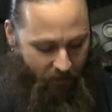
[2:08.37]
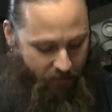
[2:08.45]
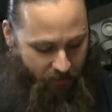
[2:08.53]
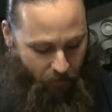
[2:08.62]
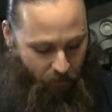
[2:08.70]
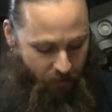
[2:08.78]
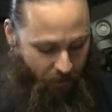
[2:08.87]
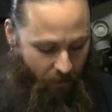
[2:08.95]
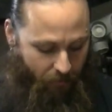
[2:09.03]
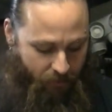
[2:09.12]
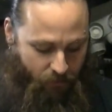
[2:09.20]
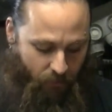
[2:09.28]
So you can
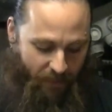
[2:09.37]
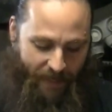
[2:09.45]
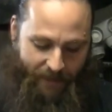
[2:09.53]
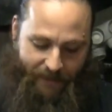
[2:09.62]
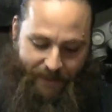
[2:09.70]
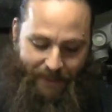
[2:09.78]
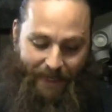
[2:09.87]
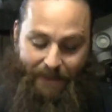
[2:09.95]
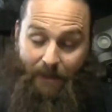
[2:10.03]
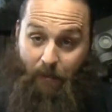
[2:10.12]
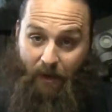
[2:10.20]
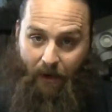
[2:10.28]
always drill out
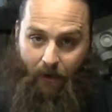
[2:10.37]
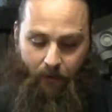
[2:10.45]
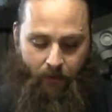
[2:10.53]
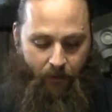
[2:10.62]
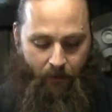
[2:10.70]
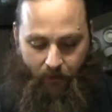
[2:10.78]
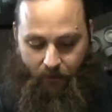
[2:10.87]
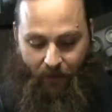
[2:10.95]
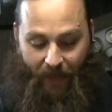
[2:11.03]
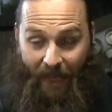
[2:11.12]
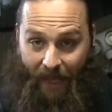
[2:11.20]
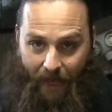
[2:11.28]
slightly bigger.
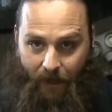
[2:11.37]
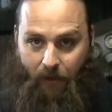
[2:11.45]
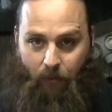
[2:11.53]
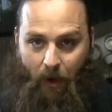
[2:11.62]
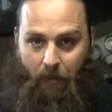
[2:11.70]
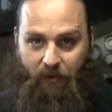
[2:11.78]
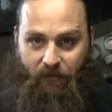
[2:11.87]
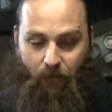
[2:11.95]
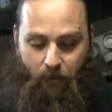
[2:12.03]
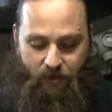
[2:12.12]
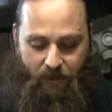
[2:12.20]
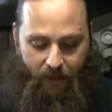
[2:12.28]
The head, a properly
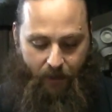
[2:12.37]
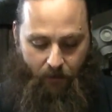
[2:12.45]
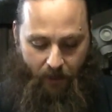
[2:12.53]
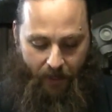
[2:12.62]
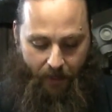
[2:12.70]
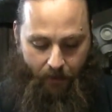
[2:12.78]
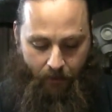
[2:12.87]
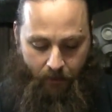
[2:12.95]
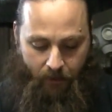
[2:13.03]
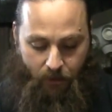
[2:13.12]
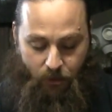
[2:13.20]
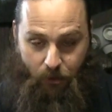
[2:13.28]
forged nail head,
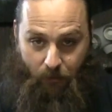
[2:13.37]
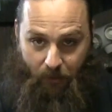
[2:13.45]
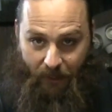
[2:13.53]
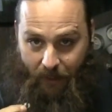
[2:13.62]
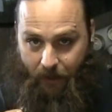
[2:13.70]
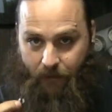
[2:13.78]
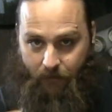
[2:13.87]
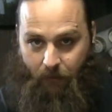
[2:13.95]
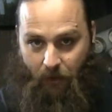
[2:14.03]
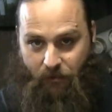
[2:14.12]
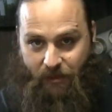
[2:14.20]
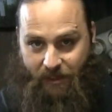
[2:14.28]
should be
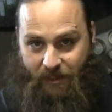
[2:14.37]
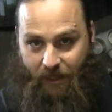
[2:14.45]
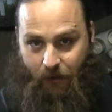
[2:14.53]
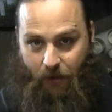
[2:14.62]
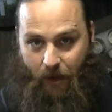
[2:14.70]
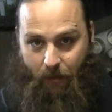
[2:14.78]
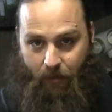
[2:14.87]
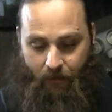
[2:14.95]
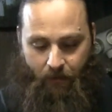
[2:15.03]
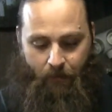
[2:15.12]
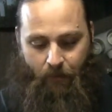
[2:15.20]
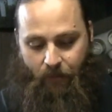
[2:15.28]
mostly centered up
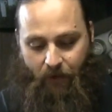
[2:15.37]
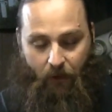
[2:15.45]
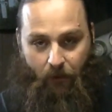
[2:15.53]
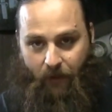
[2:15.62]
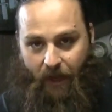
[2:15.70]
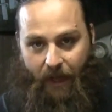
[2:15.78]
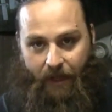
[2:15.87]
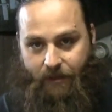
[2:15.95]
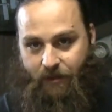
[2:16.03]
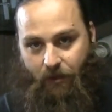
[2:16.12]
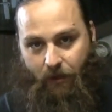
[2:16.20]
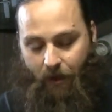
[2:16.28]
under the head.
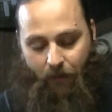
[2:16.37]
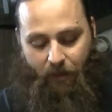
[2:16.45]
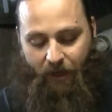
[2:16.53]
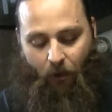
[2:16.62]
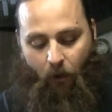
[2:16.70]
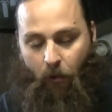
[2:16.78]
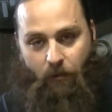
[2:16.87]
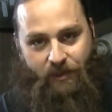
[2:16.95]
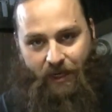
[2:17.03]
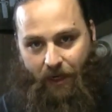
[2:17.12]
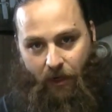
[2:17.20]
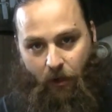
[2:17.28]
So a bigger hole is
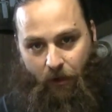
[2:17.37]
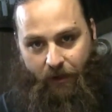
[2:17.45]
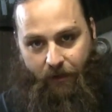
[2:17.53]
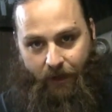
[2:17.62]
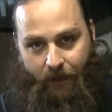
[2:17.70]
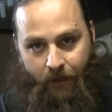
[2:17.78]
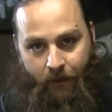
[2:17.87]
not going to hurt anything.